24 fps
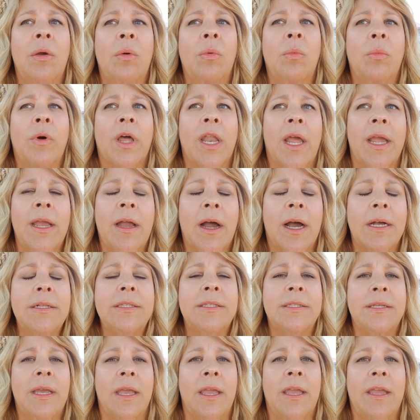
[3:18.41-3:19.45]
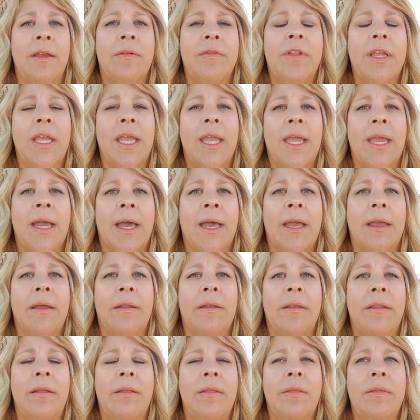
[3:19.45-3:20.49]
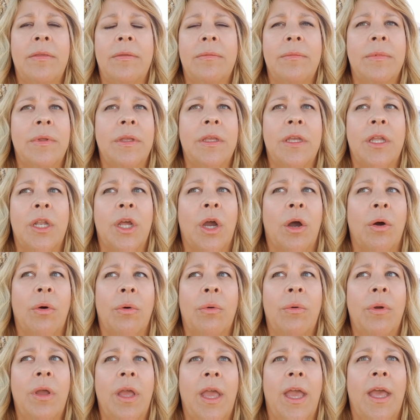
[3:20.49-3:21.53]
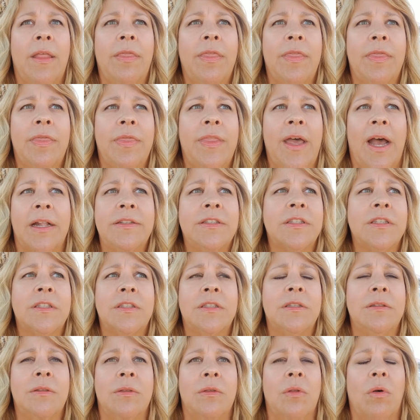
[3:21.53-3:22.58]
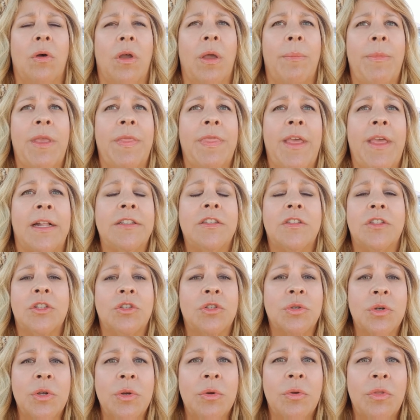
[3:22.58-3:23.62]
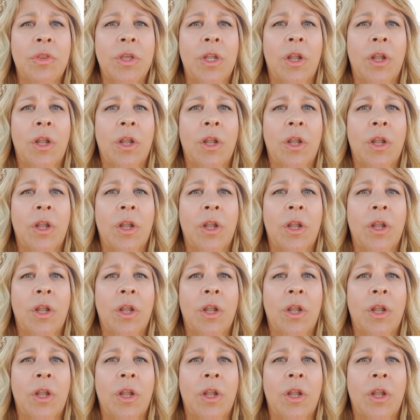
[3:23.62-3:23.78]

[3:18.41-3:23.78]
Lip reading: when I got saved, and and that's the truth.